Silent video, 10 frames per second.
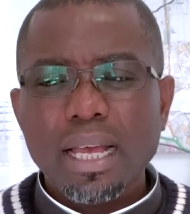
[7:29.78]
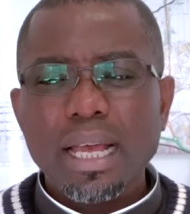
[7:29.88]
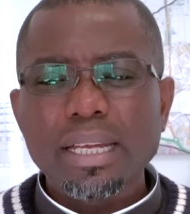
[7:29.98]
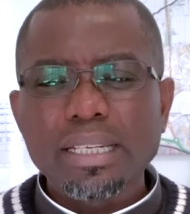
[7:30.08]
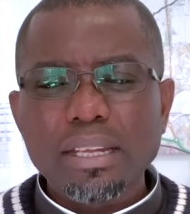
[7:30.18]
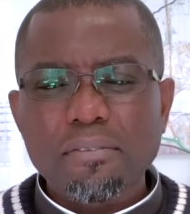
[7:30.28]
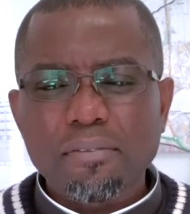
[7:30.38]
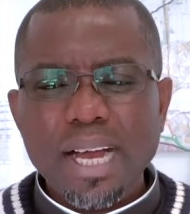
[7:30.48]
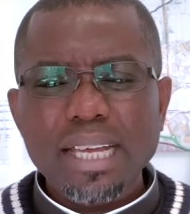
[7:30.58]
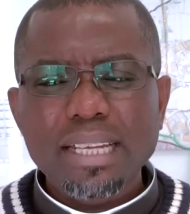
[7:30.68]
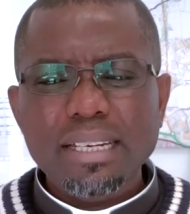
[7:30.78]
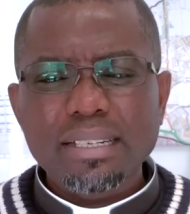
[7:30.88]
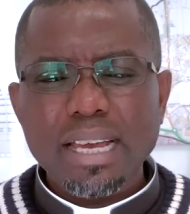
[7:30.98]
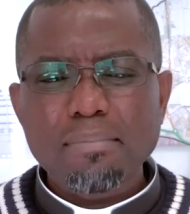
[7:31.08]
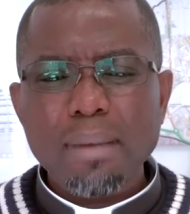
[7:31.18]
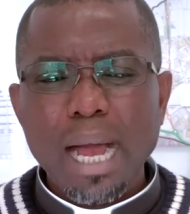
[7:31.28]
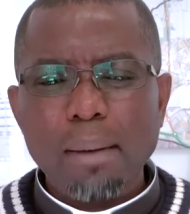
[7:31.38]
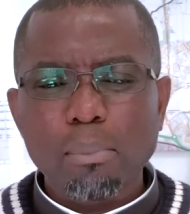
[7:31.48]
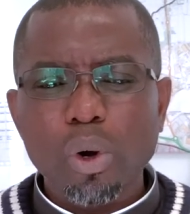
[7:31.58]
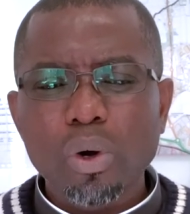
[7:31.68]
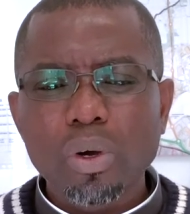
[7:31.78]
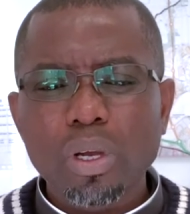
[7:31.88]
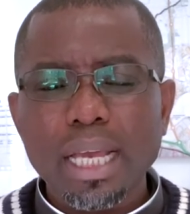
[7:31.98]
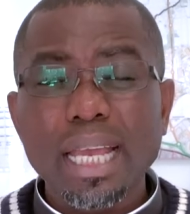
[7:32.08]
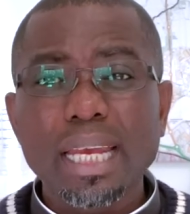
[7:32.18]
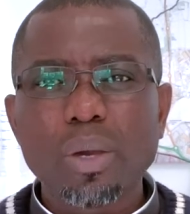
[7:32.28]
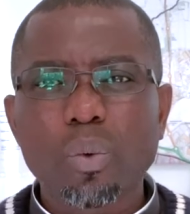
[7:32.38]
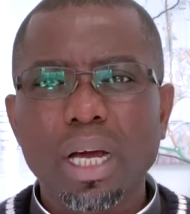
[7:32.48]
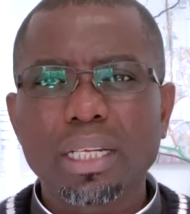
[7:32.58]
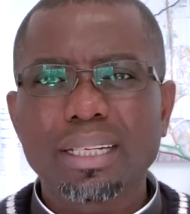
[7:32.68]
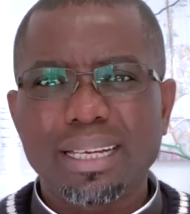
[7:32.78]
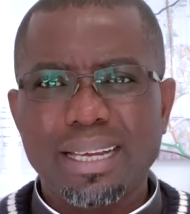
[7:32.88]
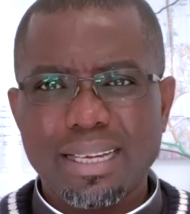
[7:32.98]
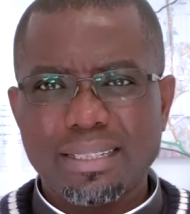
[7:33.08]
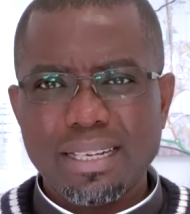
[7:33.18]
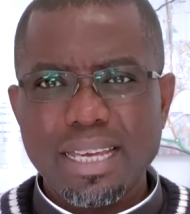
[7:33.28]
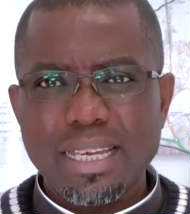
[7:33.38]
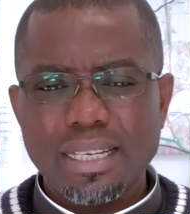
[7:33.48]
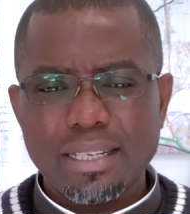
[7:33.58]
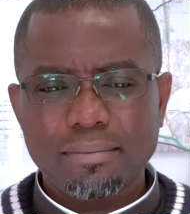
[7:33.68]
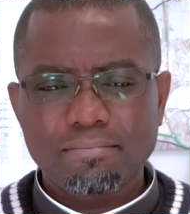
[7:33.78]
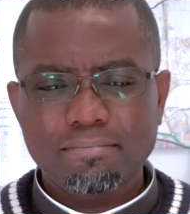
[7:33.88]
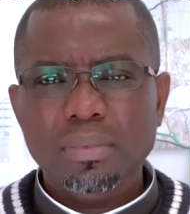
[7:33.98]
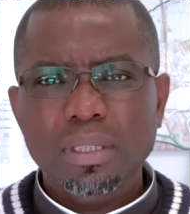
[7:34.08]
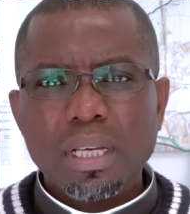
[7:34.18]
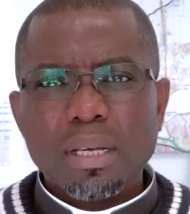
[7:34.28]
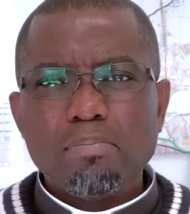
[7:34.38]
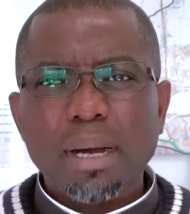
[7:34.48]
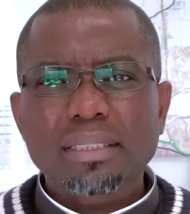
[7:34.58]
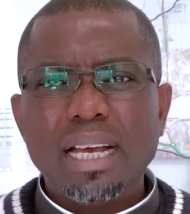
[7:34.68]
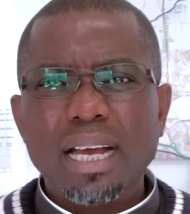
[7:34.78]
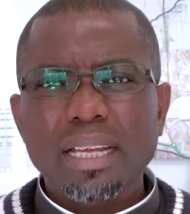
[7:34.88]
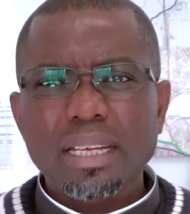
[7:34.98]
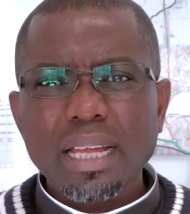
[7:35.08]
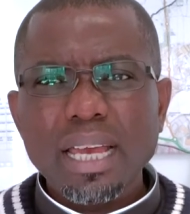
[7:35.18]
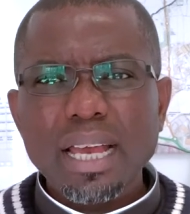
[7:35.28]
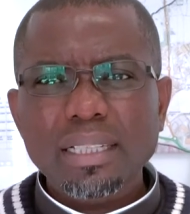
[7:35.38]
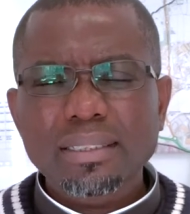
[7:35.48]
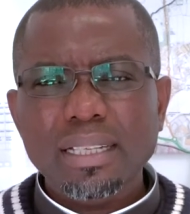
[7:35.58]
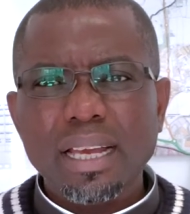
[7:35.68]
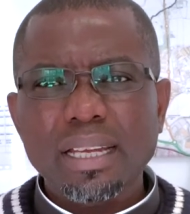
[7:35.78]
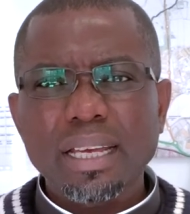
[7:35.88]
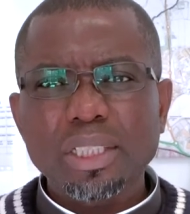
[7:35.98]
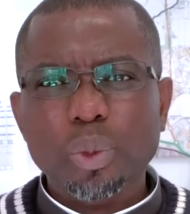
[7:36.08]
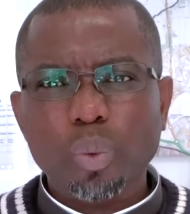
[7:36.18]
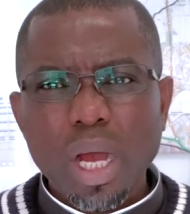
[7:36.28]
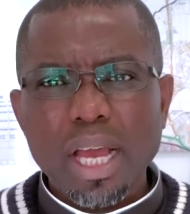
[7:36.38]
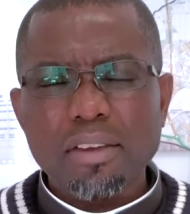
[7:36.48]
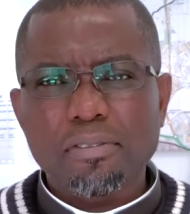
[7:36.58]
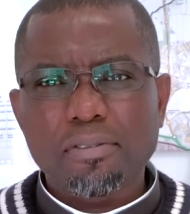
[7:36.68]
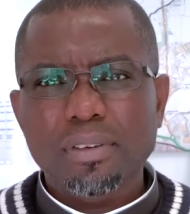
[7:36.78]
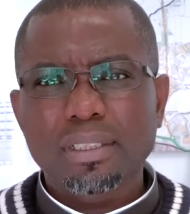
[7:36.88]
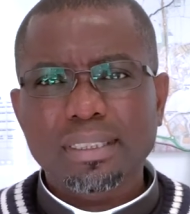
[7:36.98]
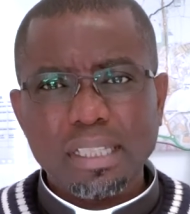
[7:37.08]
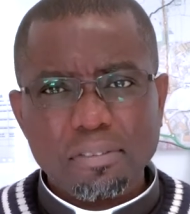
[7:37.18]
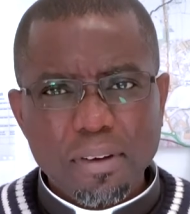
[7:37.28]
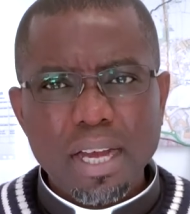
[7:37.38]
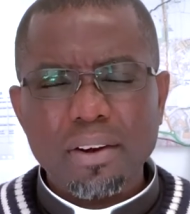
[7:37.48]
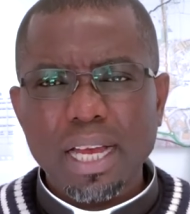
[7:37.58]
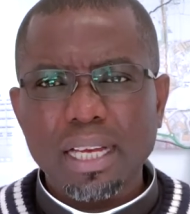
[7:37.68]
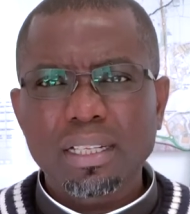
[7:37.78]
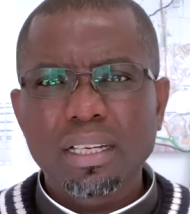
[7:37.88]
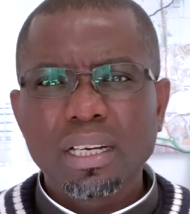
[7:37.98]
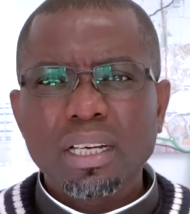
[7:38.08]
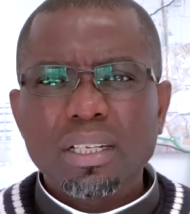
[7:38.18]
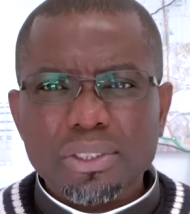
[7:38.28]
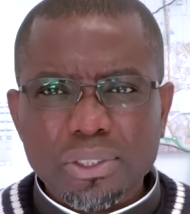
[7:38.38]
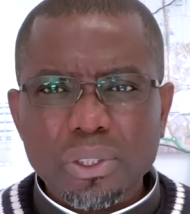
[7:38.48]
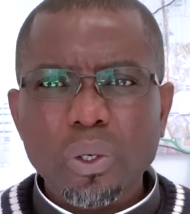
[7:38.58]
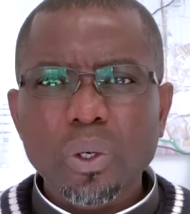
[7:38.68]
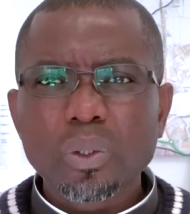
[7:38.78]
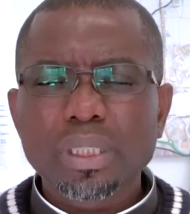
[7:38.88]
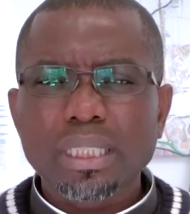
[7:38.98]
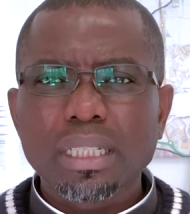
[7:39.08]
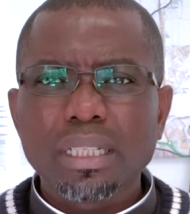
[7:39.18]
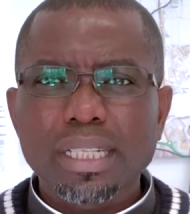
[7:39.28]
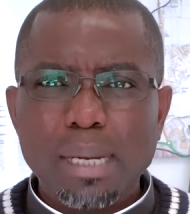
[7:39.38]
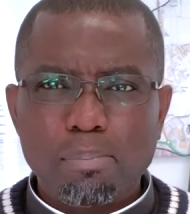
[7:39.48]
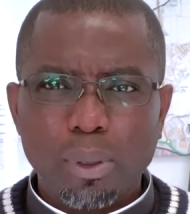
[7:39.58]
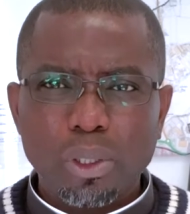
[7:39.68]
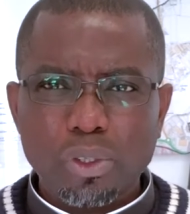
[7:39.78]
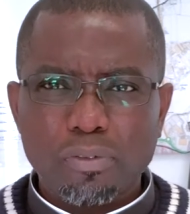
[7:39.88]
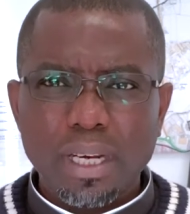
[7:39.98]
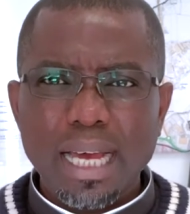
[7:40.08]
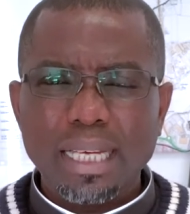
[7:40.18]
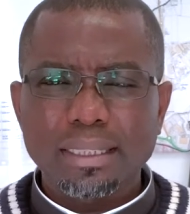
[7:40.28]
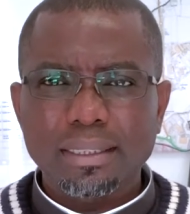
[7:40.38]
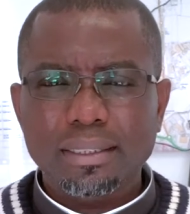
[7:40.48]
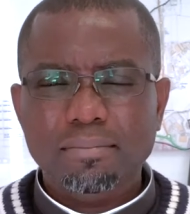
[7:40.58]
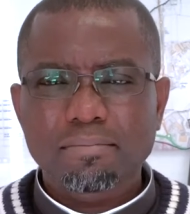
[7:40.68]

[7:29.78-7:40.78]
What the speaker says: and divided them among anyone that had need. But Ananias and his wife, Sapphira, sold their plot of land,